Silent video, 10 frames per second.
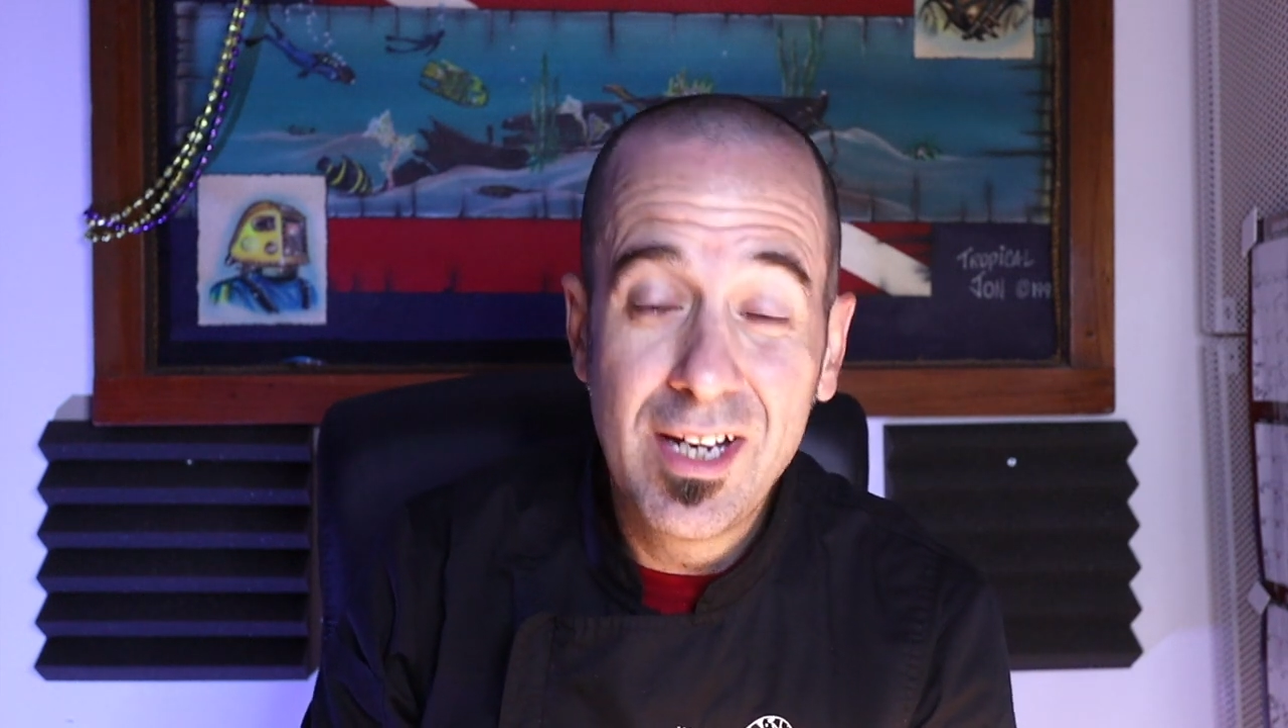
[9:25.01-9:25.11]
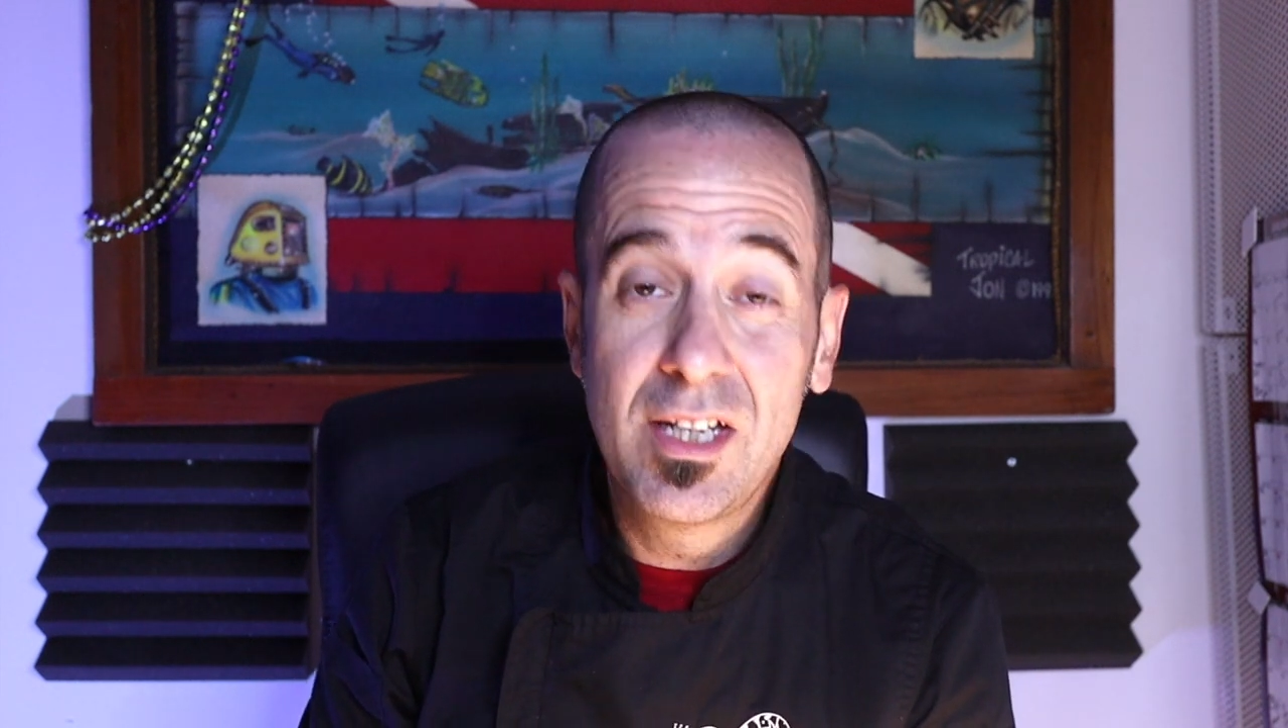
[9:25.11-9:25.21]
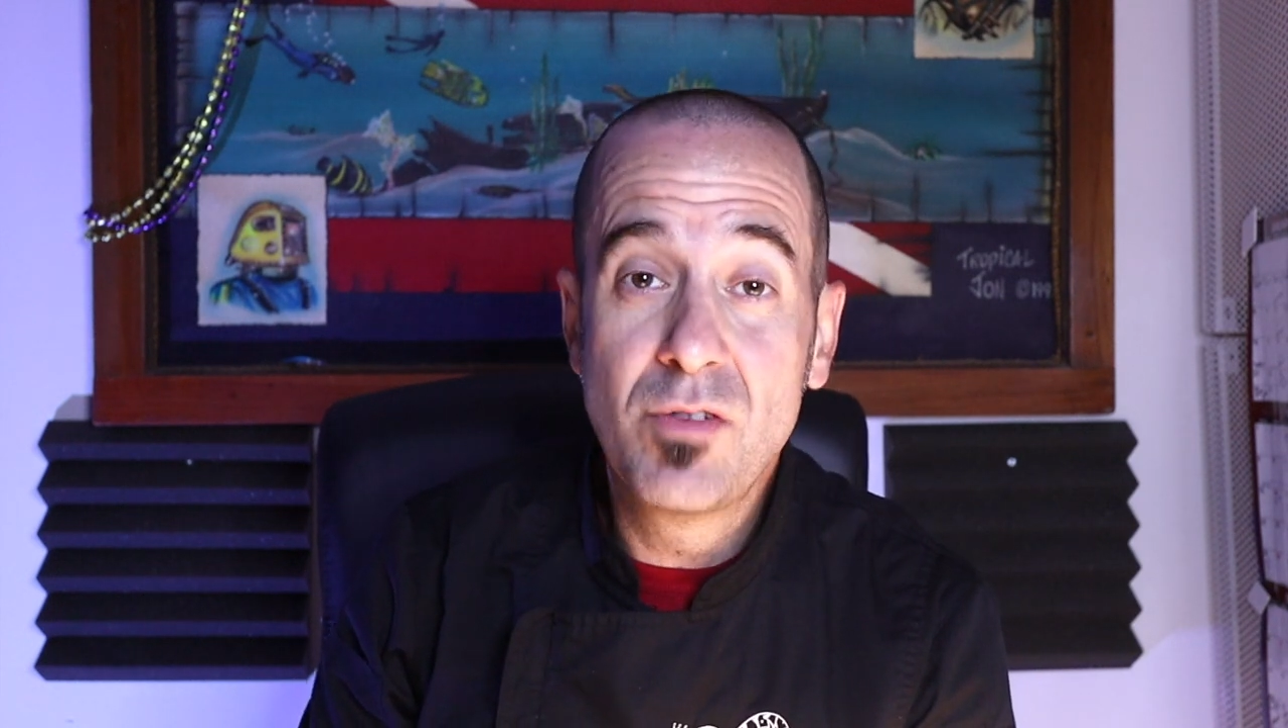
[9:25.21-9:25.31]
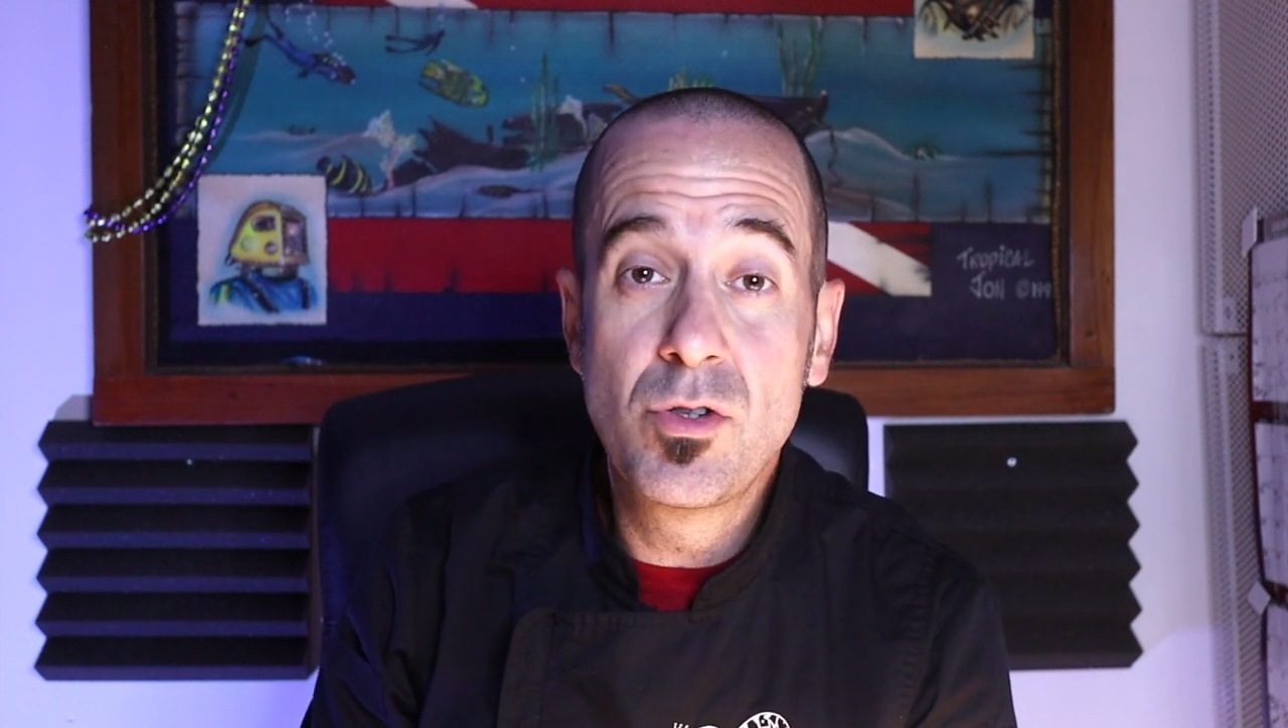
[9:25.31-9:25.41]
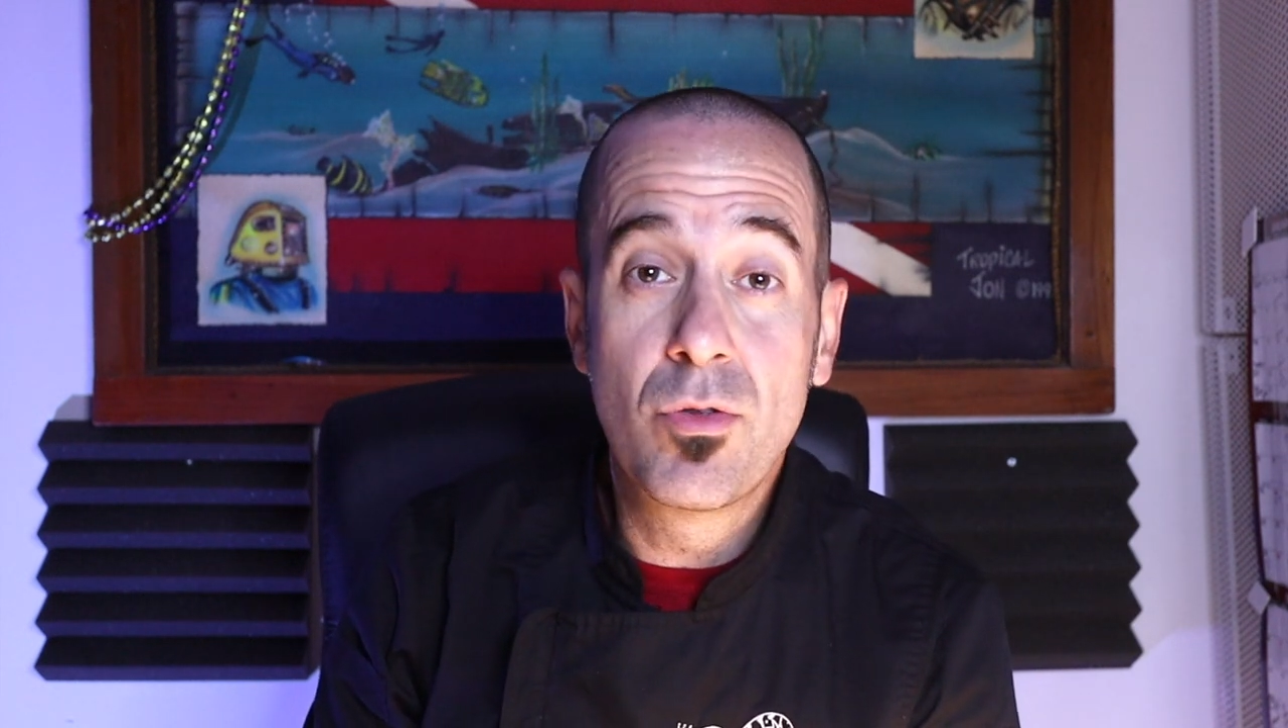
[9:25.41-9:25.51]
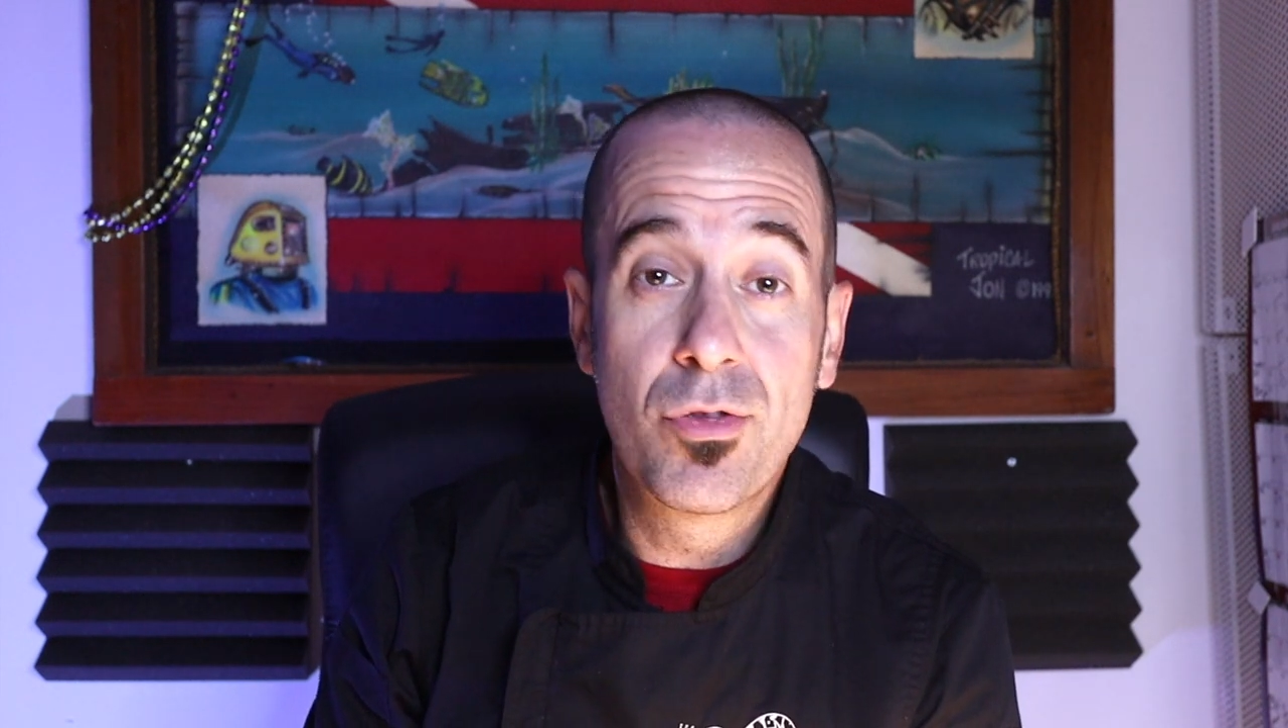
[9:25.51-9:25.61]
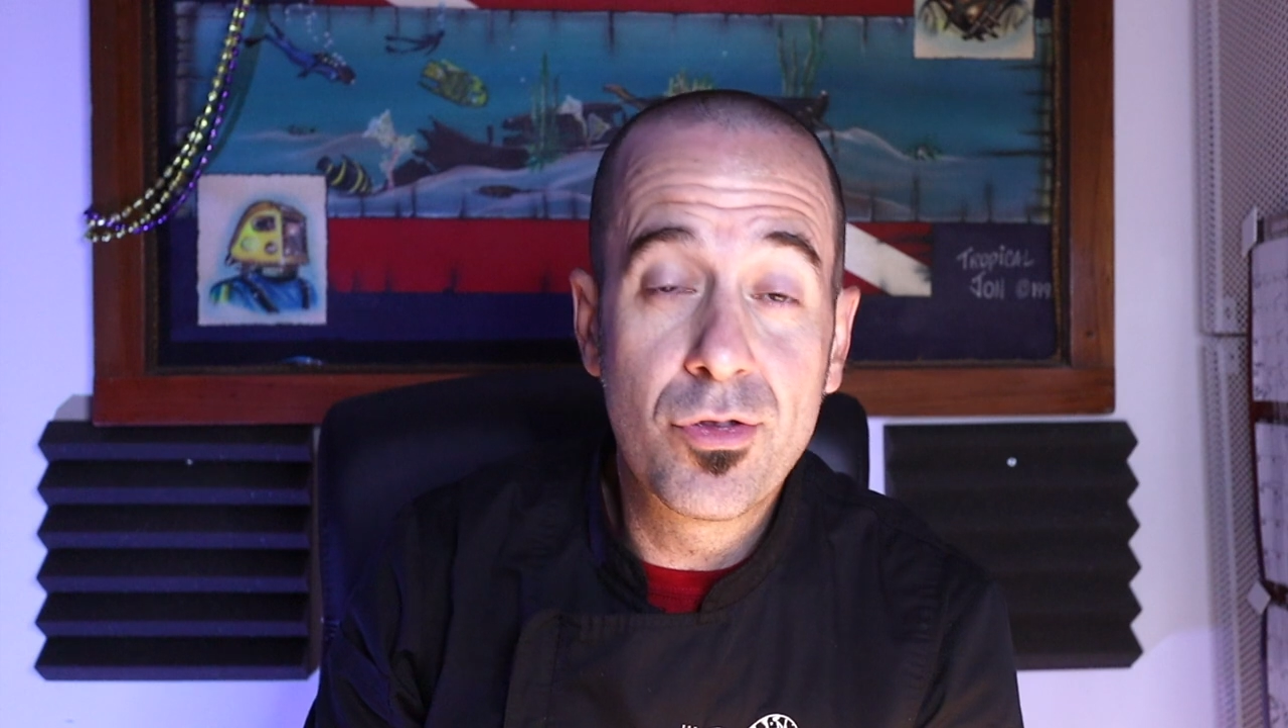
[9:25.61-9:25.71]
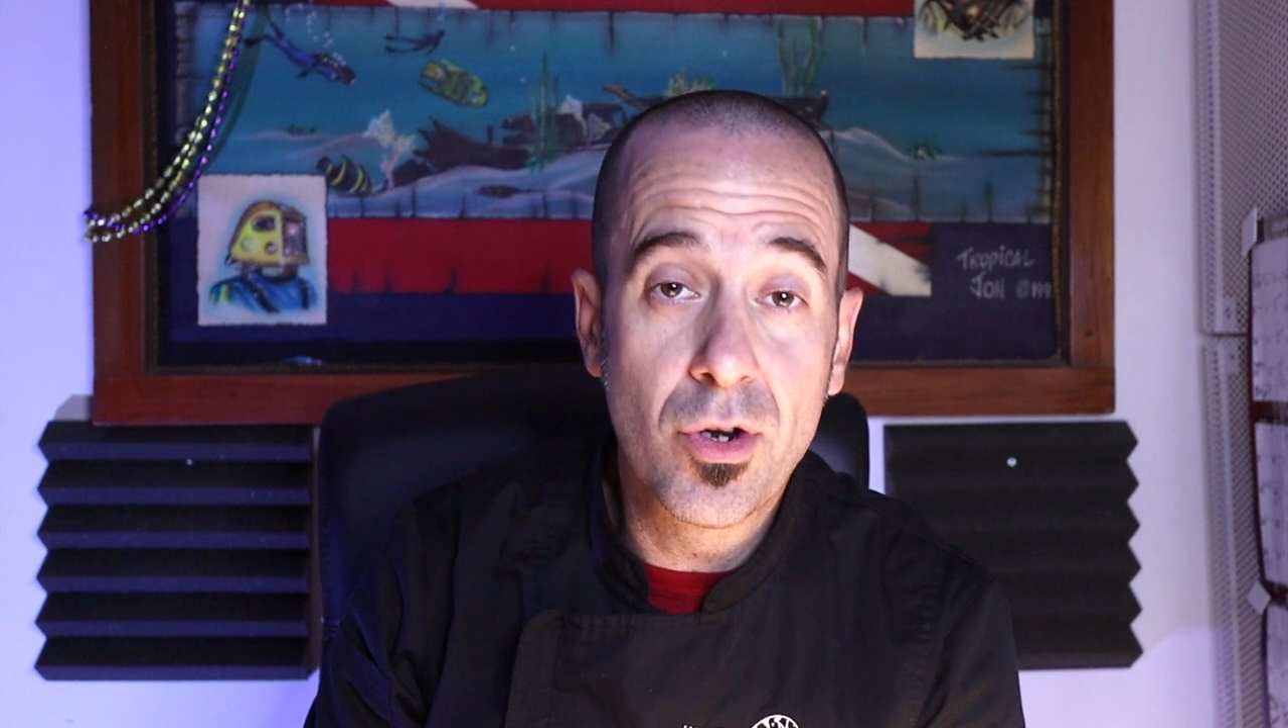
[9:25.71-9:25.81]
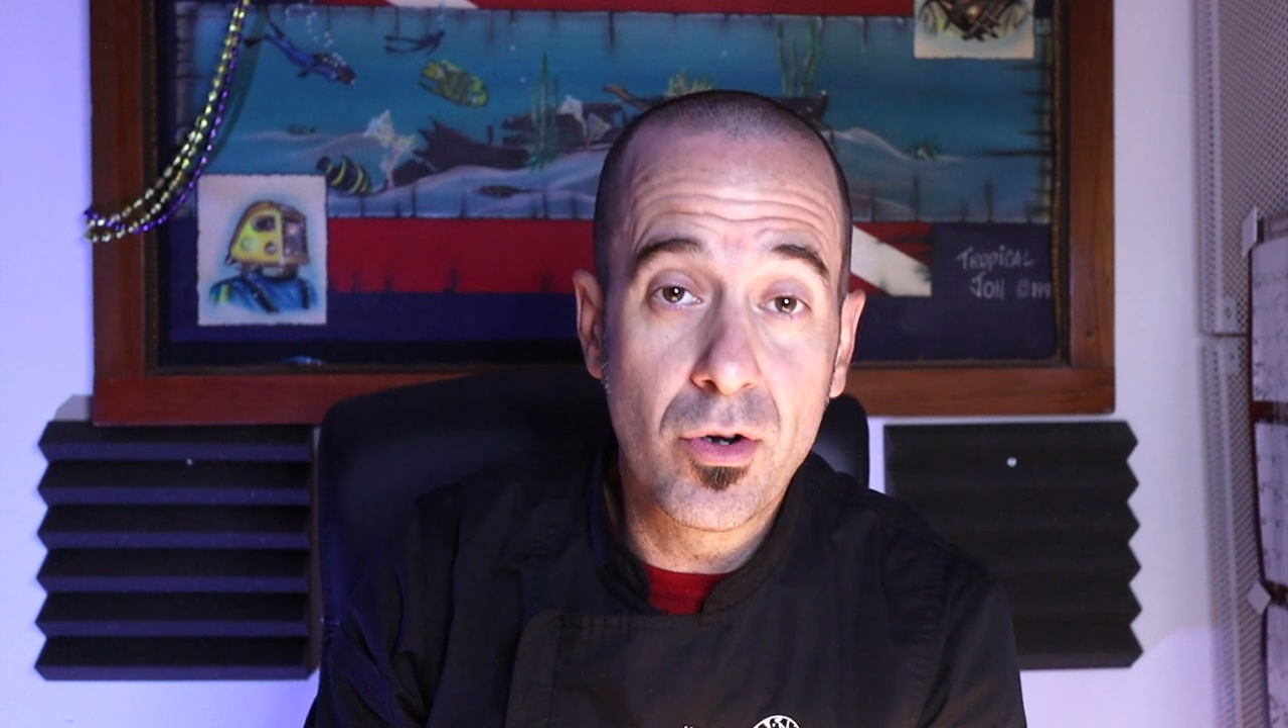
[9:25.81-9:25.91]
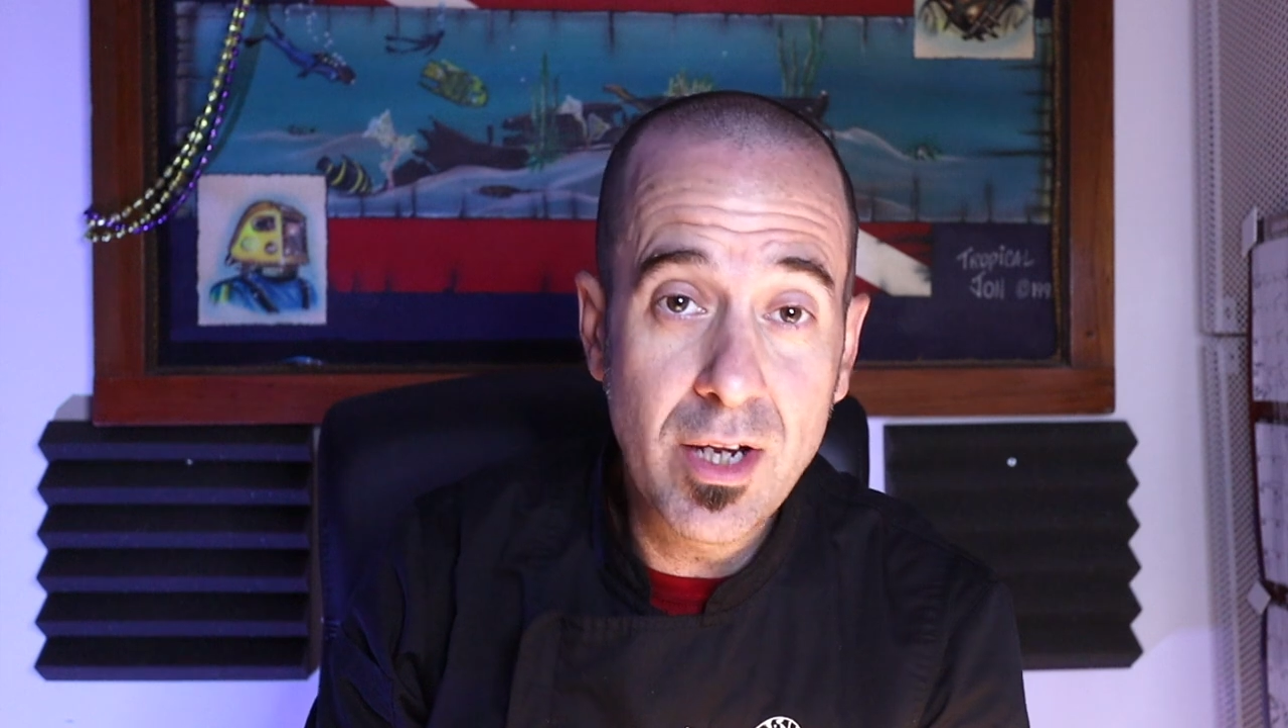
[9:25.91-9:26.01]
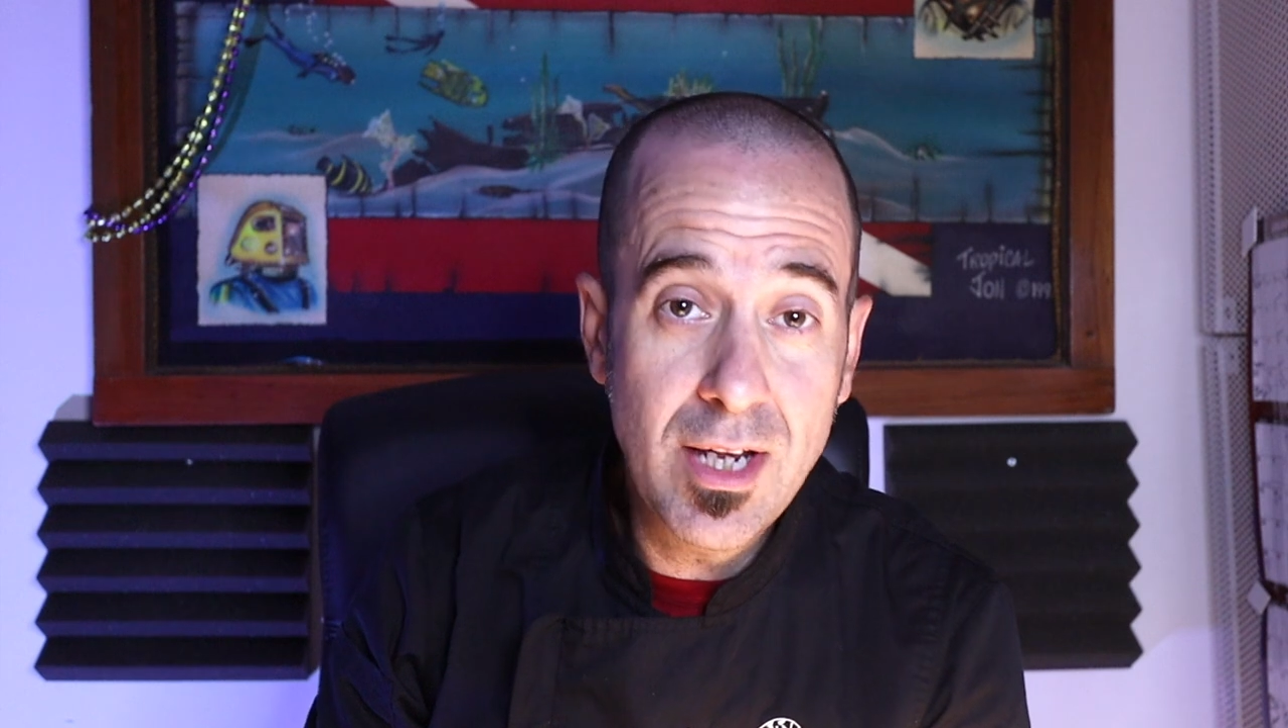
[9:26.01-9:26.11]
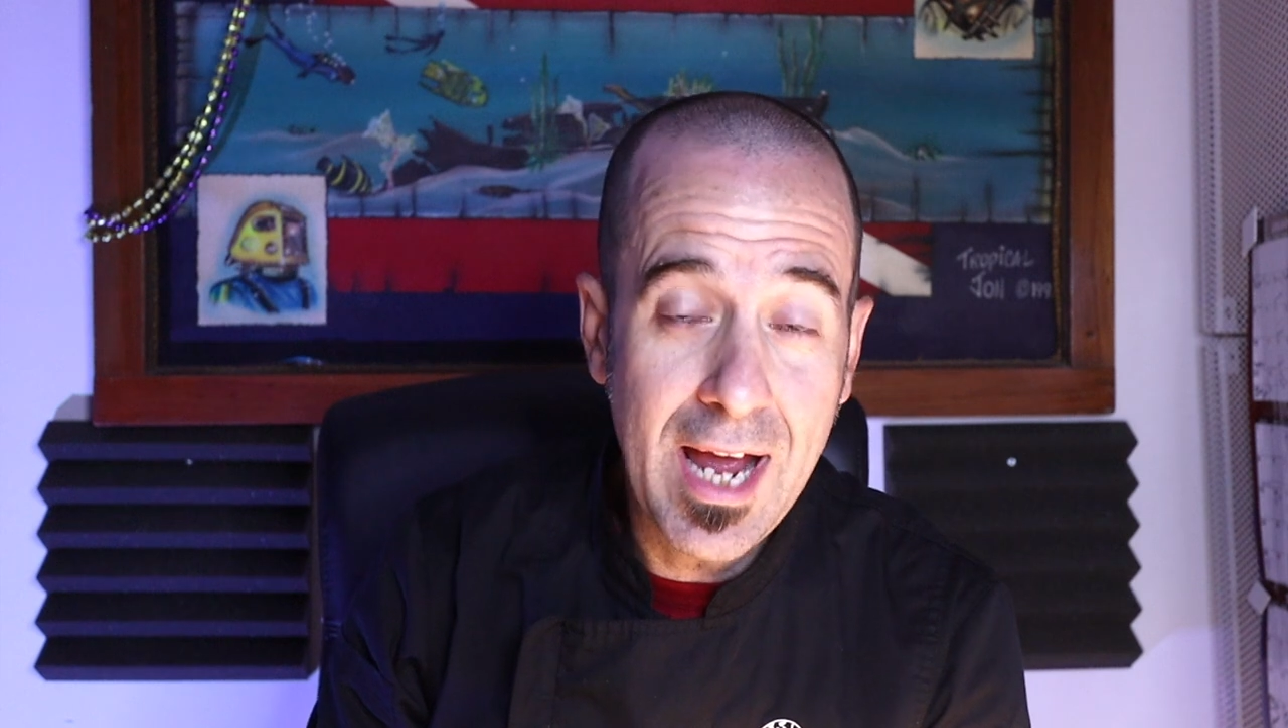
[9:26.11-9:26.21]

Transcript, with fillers: gives you 30